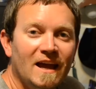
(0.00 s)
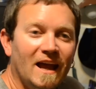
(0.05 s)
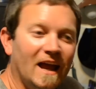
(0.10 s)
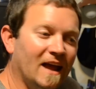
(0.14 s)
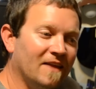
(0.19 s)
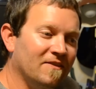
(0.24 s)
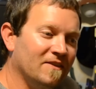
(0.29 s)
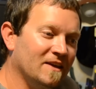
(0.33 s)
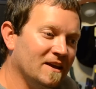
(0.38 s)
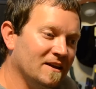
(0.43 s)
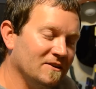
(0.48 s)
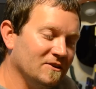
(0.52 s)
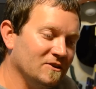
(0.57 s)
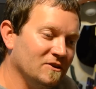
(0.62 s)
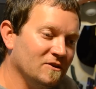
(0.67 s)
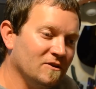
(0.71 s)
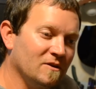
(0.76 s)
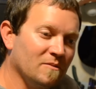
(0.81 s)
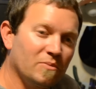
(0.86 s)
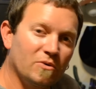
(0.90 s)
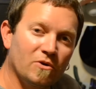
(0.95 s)
And then
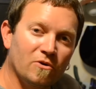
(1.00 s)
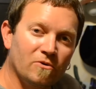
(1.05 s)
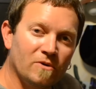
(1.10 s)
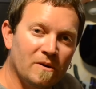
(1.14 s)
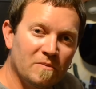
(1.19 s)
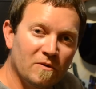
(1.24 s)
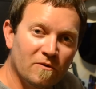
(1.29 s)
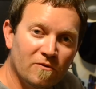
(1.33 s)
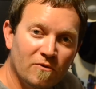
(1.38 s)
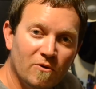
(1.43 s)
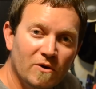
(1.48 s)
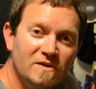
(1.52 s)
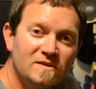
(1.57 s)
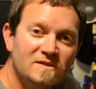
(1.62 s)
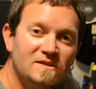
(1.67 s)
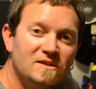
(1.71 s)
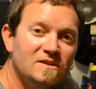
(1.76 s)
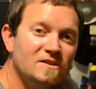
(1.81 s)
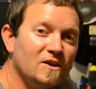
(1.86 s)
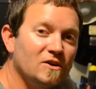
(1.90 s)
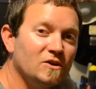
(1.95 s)
you can program the voice
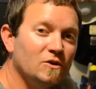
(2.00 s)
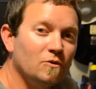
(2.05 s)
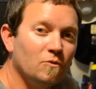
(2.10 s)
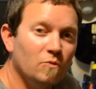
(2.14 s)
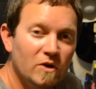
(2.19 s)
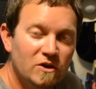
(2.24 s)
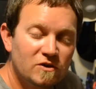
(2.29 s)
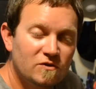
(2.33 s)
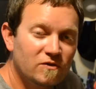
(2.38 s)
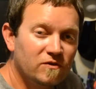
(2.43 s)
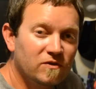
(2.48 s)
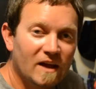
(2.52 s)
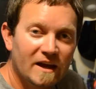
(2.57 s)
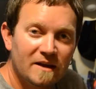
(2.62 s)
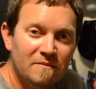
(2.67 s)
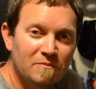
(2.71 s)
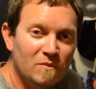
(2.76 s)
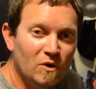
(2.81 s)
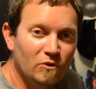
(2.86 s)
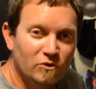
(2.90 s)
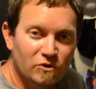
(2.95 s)
to tell you which
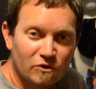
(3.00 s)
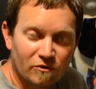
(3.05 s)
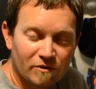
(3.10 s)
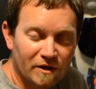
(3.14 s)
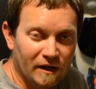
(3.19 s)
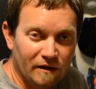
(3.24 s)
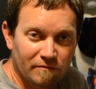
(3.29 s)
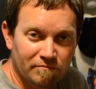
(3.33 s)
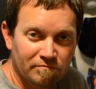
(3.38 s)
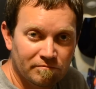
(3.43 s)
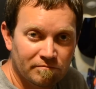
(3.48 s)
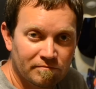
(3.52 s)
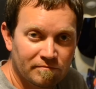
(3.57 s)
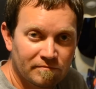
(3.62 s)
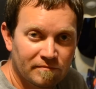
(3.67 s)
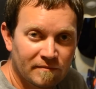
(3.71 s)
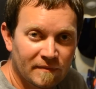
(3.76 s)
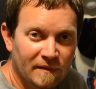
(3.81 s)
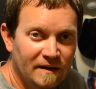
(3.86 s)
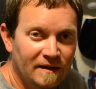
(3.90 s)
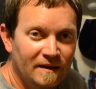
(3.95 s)
flight mode you're in.
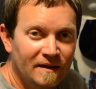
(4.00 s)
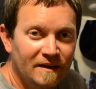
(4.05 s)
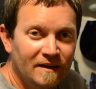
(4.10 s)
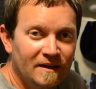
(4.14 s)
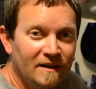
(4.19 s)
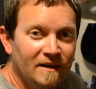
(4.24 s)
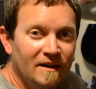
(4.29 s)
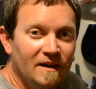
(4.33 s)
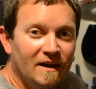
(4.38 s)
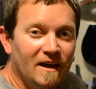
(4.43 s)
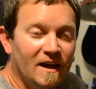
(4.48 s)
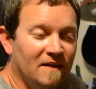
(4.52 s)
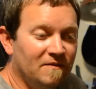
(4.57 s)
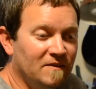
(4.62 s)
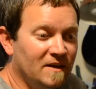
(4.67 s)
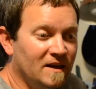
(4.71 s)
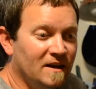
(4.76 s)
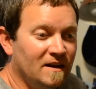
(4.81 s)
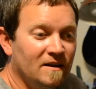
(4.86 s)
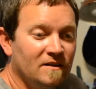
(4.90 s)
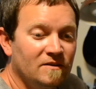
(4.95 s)
And
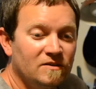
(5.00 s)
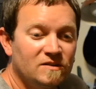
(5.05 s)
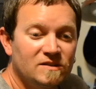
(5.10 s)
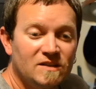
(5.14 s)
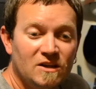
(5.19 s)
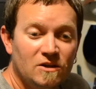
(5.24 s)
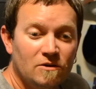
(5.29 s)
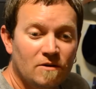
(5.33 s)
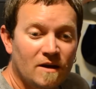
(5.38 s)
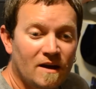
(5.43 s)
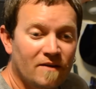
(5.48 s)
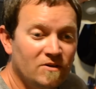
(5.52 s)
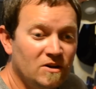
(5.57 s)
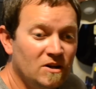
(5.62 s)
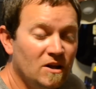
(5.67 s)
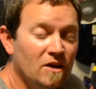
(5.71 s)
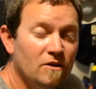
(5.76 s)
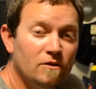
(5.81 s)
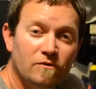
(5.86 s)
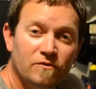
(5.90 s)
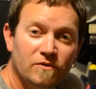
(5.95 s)
then say you have
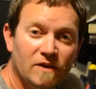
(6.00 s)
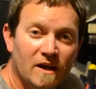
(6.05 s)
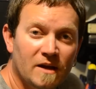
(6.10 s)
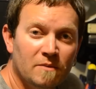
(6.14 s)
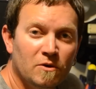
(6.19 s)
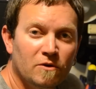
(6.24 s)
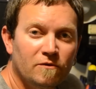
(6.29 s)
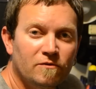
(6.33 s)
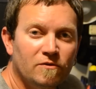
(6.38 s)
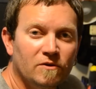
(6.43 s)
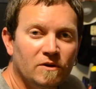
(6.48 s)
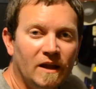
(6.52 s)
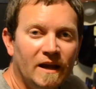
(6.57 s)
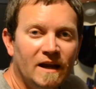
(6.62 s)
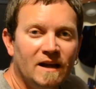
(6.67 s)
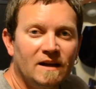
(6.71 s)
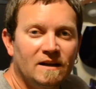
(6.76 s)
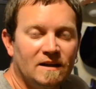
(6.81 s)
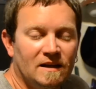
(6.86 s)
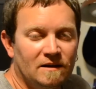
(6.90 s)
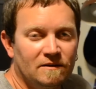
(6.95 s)
another flight mode for
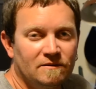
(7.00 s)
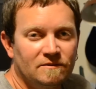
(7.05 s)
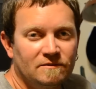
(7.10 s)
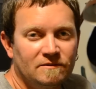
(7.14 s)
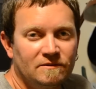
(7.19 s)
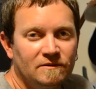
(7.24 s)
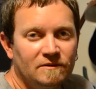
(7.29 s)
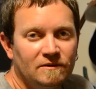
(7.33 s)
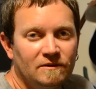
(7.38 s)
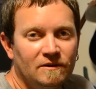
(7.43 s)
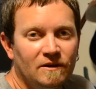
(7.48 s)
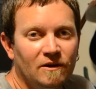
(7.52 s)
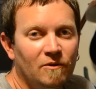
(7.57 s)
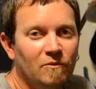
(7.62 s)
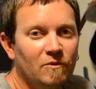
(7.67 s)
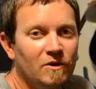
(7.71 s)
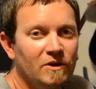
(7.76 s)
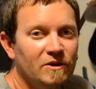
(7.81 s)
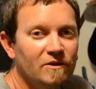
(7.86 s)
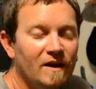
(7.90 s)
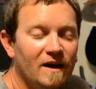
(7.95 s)
landing, you know,
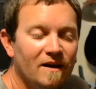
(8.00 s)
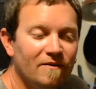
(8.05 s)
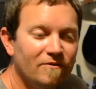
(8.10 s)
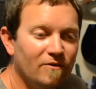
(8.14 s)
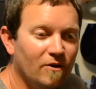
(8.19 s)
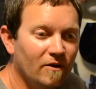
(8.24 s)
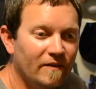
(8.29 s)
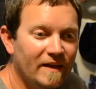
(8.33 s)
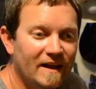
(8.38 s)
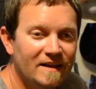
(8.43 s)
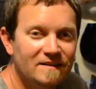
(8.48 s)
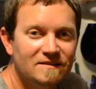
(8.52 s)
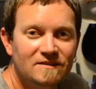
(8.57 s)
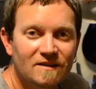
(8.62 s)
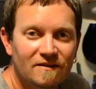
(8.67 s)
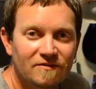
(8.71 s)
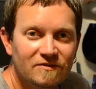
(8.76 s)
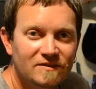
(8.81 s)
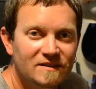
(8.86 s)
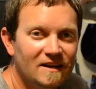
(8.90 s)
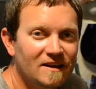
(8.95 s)
where you have all that
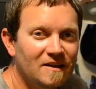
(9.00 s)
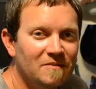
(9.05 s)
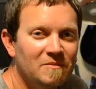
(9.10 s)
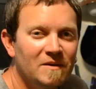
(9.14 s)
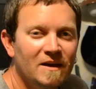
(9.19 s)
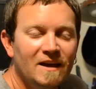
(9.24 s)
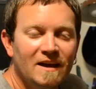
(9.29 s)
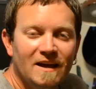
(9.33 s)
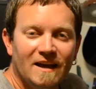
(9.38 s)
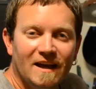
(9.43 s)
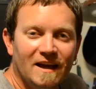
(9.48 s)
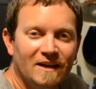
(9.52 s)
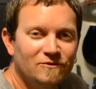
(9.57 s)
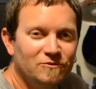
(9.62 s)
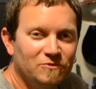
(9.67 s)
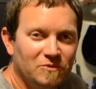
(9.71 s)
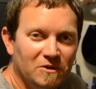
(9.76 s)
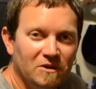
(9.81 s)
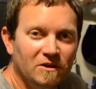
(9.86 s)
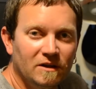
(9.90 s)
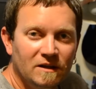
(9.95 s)
stuff set up. It's
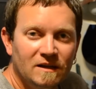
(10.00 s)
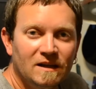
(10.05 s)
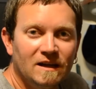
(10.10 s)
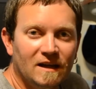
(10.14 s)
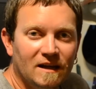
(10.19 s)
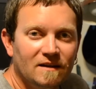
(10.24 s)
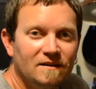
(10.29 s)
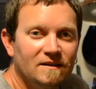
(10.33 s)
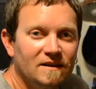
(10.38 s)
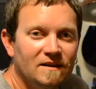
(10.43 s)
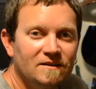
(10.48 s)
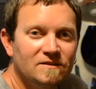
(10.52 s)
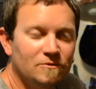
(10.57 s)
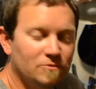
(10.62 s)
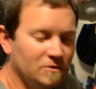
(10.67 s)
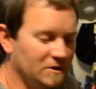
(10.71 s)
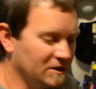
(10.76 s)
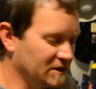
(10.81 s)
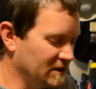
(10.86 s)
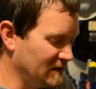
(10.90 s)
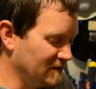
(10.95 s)
really neat. It's a
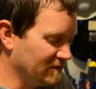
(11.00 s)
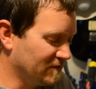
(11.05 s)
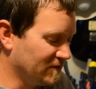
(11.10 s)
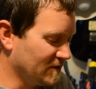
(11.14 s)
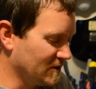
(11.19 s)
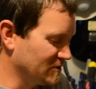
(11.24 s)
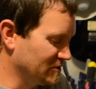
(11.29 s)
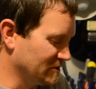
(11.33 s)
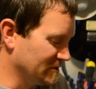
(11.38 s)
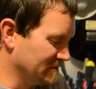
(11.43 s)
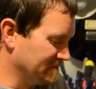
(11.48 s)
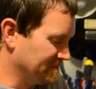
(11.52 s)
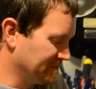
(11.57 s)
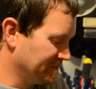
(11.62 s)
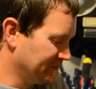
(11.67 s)
really neat function.